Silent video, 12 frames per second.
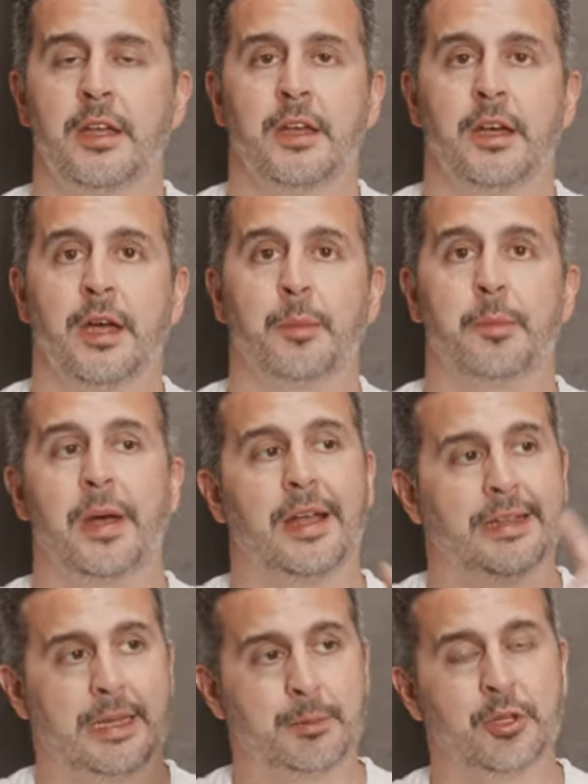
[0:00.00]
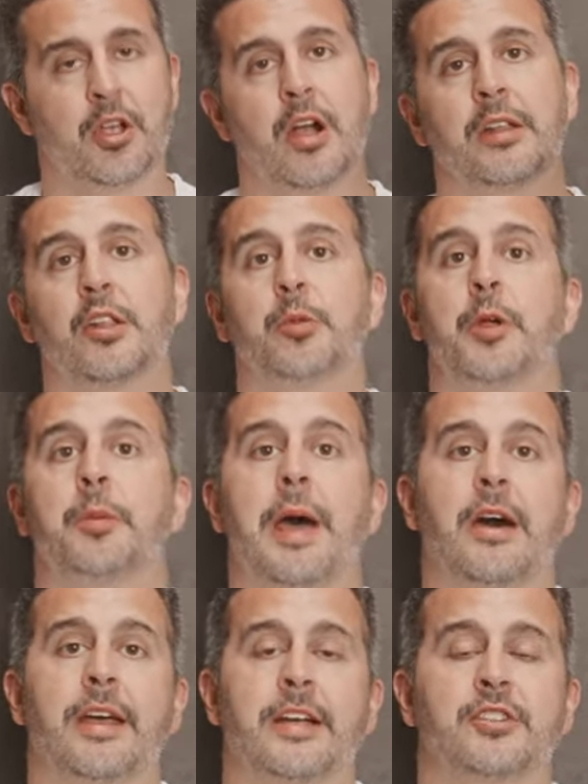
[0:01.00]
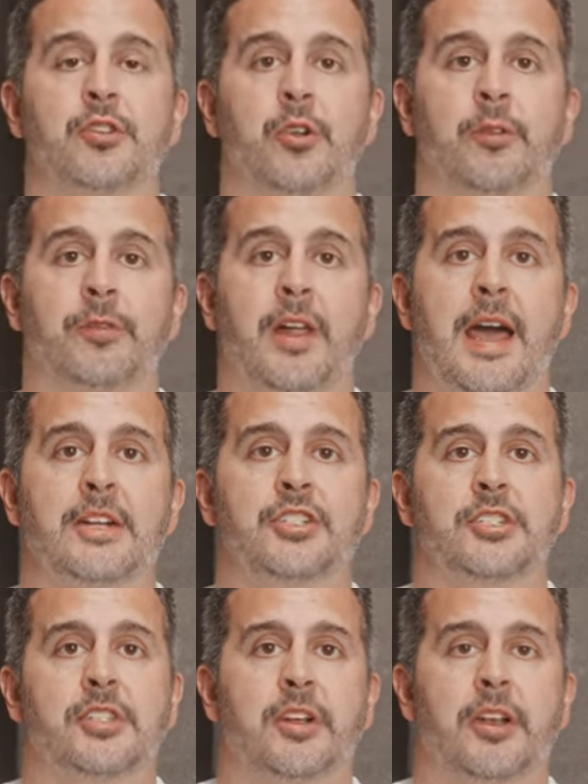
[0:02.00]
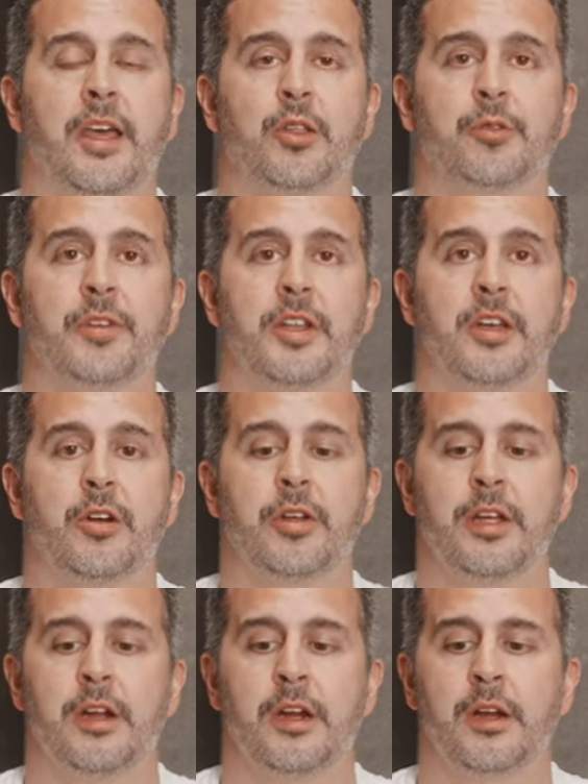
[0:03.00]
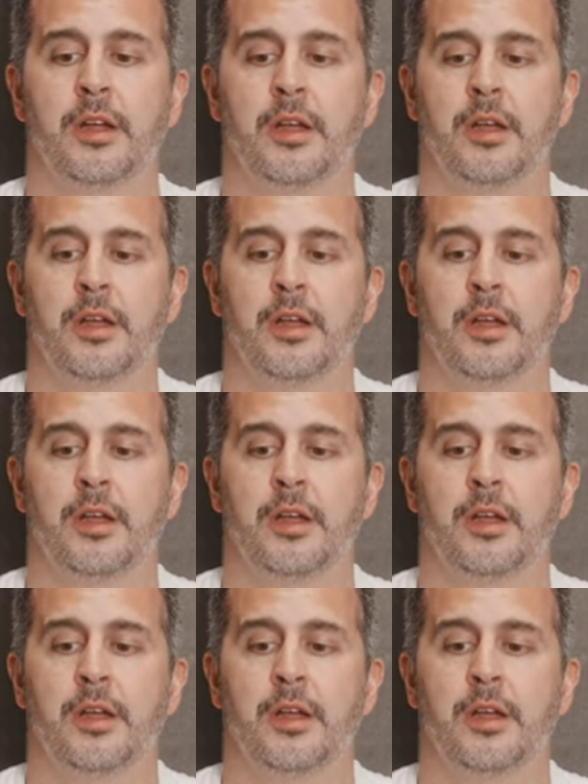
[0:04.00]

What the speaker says: I'm gonna talk a little bit about external flashes in another video here.